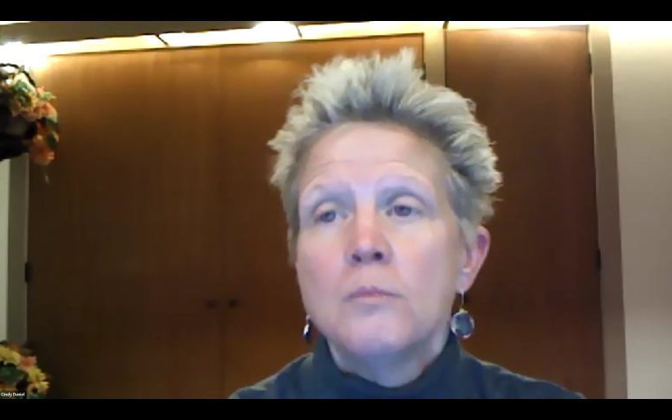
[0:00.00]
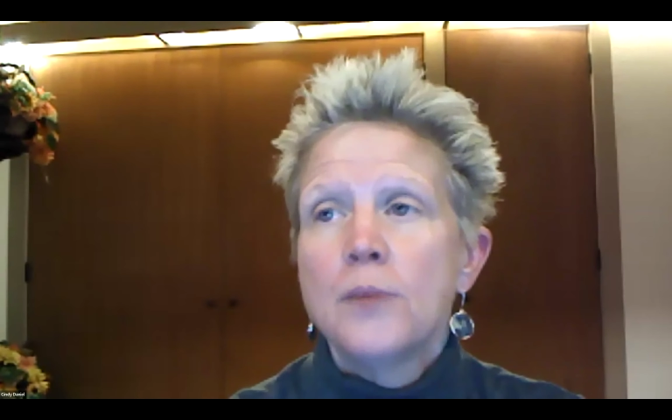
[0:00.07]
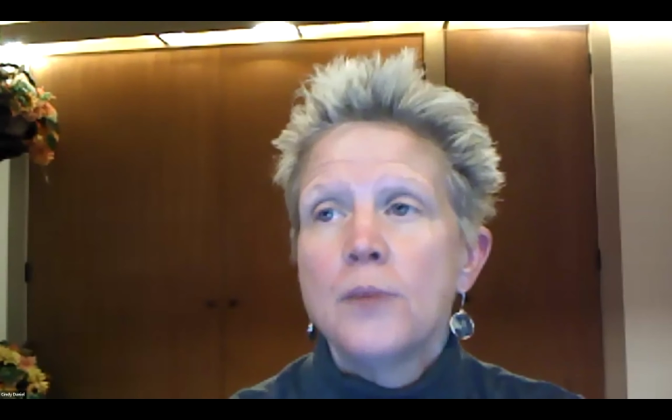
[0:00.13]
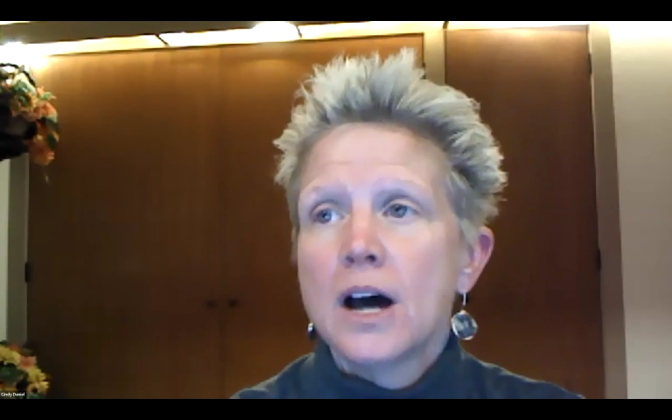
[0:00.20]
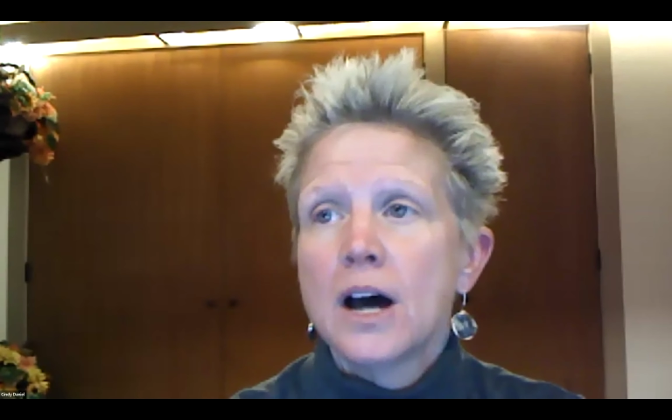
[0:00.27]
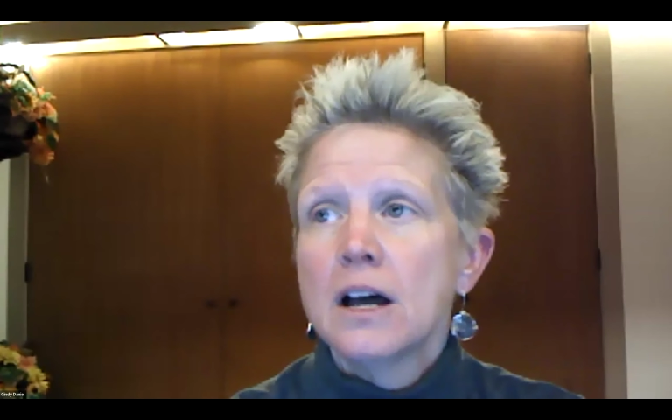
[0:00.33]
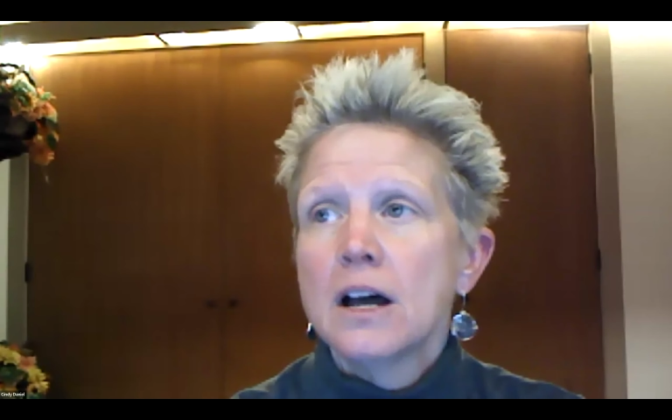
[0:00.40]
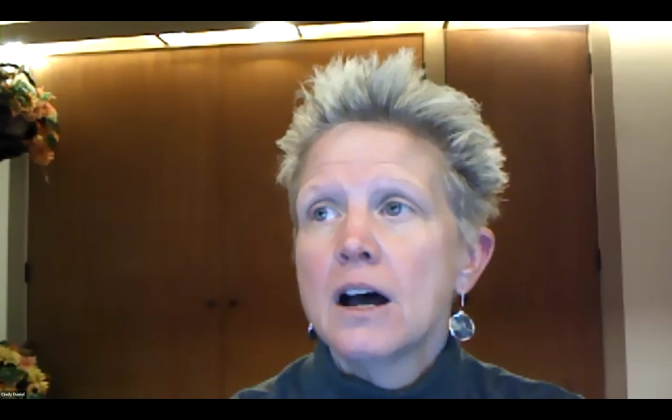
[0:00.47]

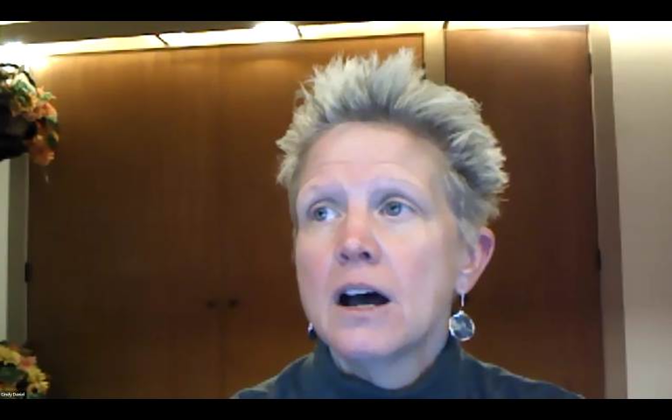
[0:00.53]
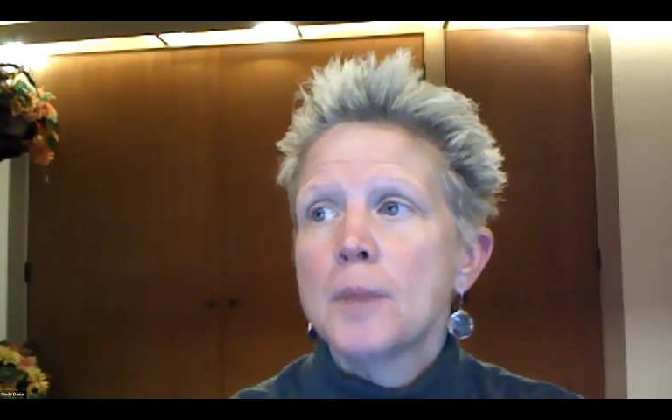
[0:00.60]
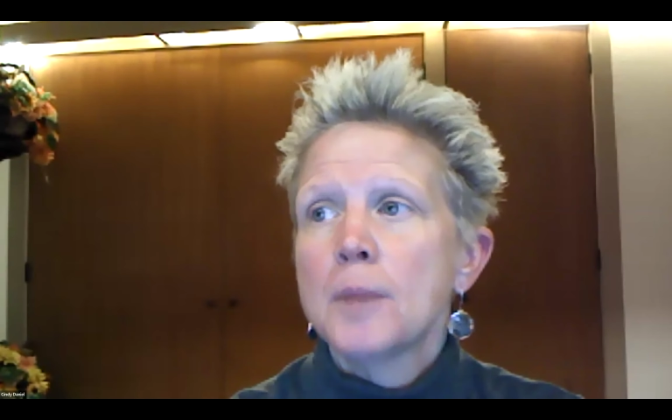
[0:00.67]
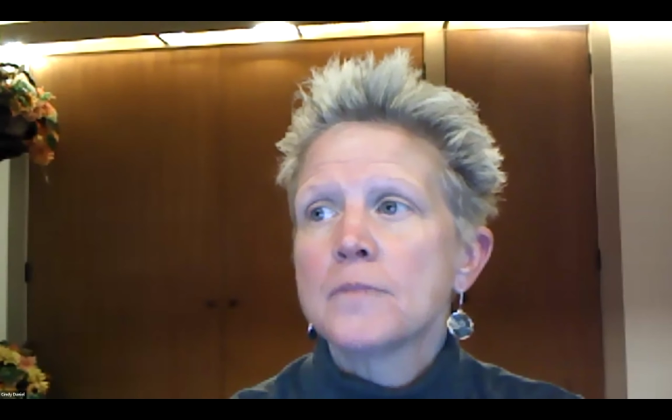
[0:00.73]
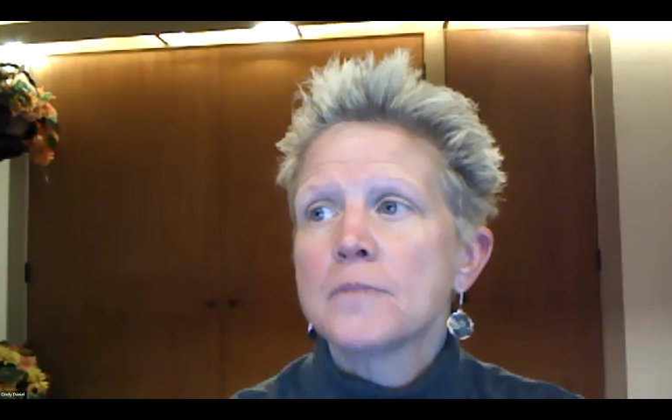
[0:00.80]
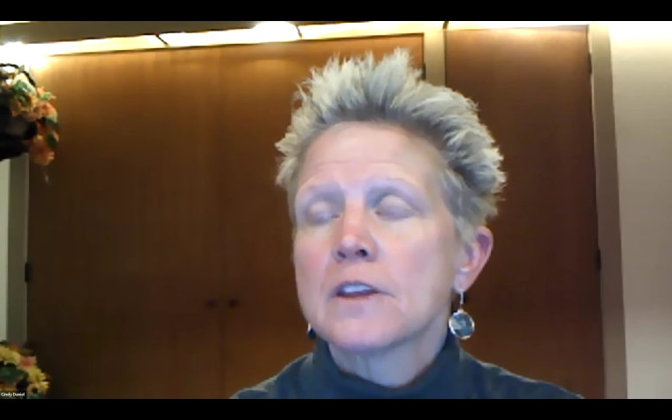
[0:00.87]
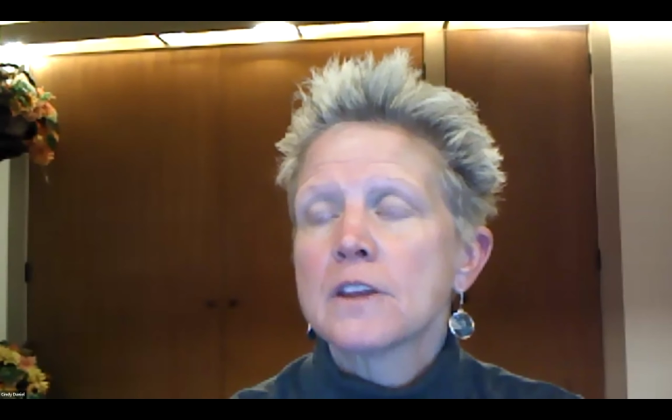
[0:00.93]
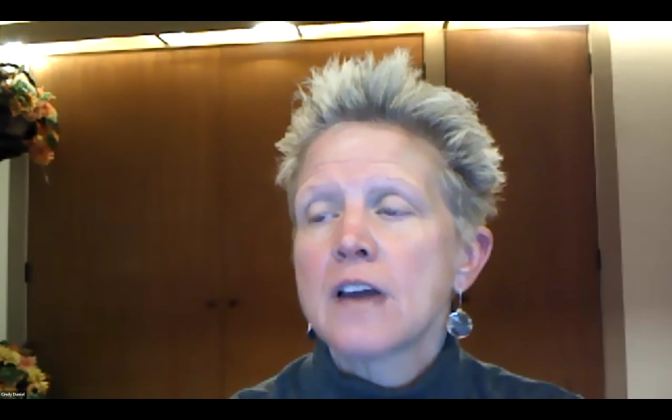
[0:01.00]
But
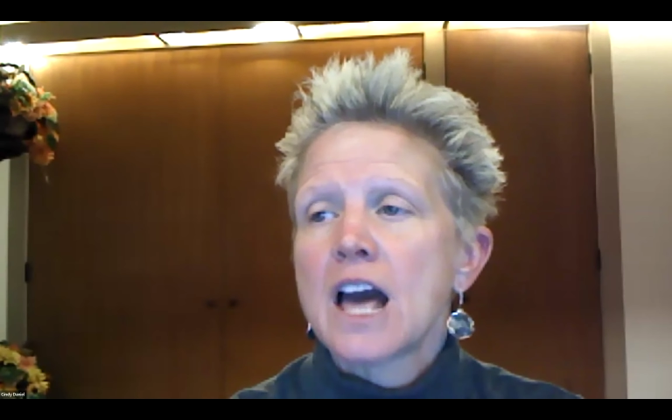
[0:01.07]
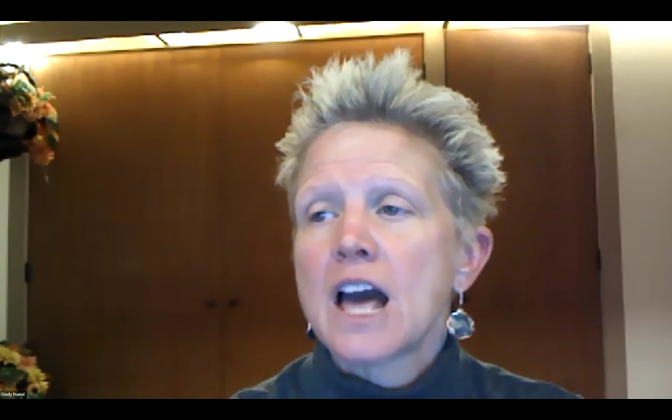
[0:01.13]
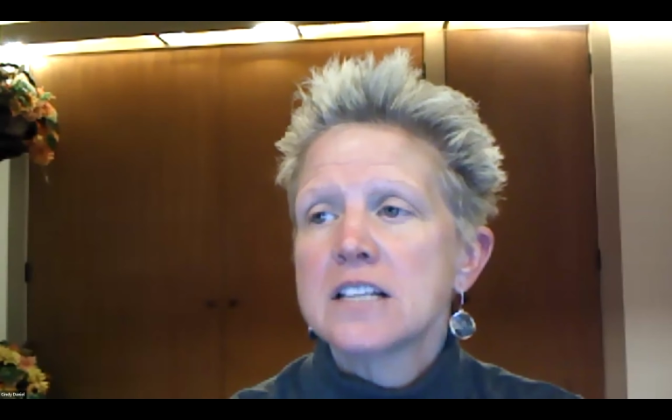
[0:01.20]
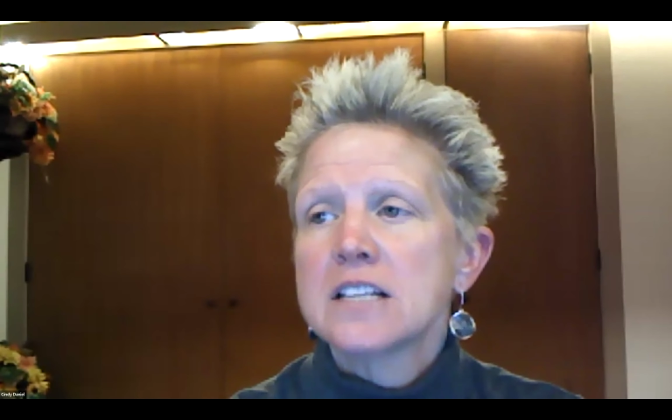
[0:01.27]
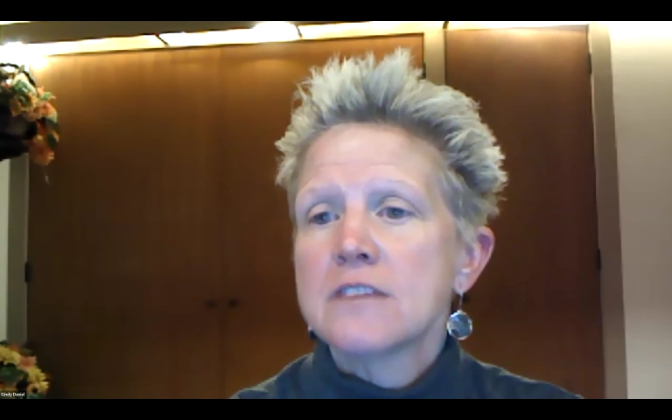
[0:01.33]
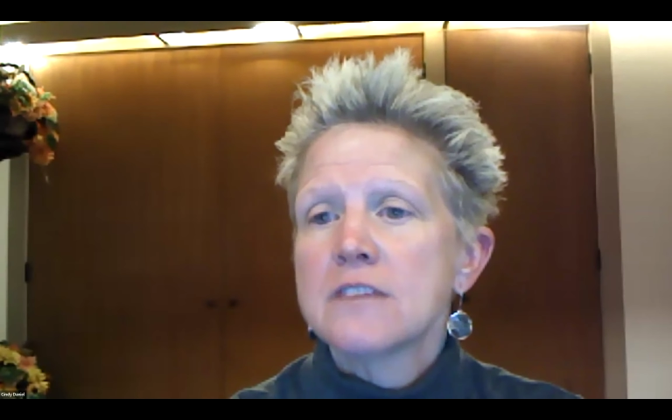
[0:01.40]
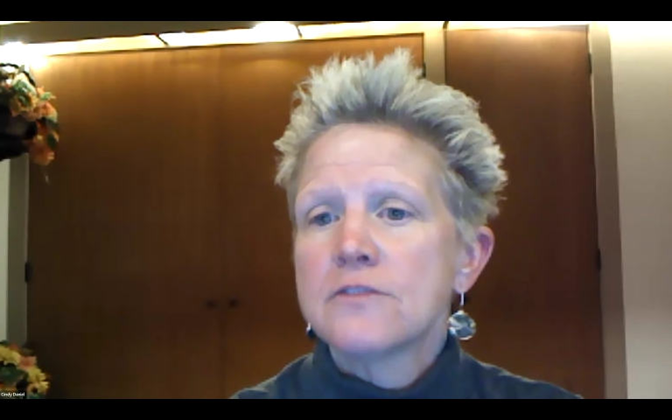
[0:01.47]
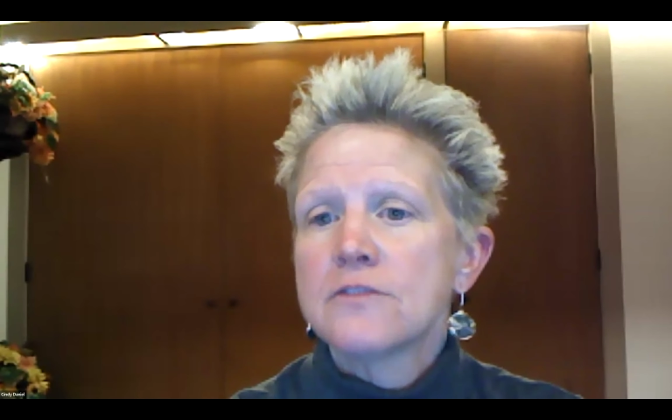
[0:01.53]
um,
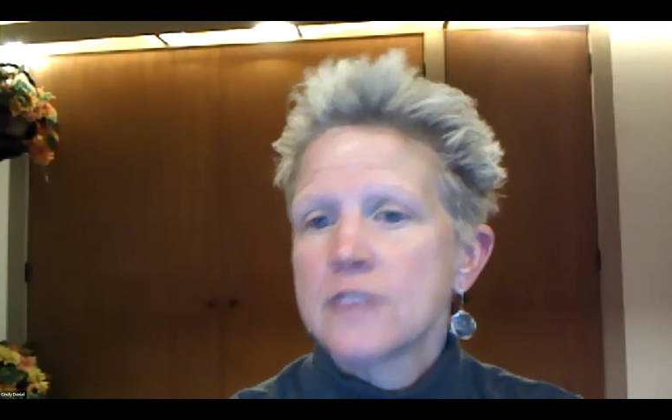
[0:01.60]
as of